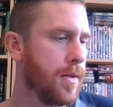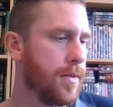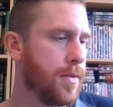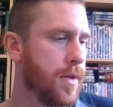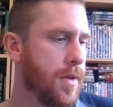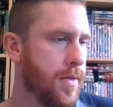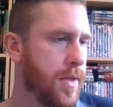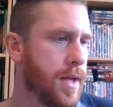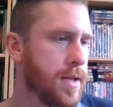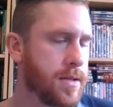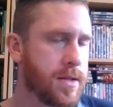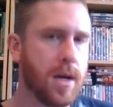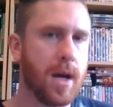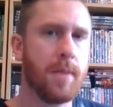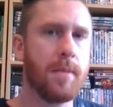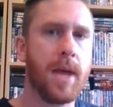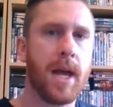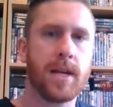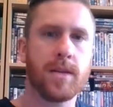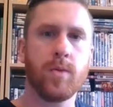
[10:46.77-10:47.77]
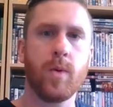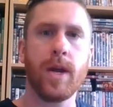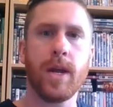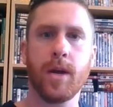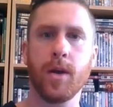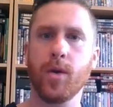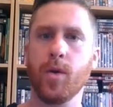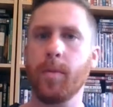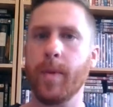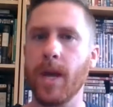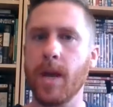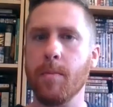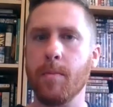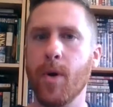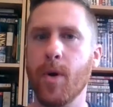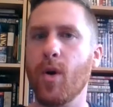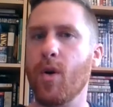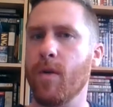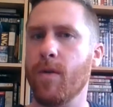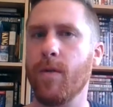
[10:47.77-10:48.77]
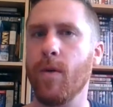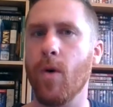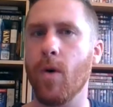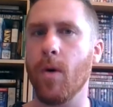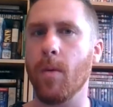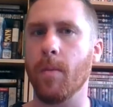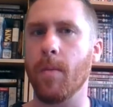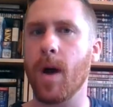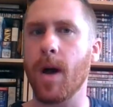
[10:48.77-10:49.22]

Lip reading: that this time next week it'll be in book form.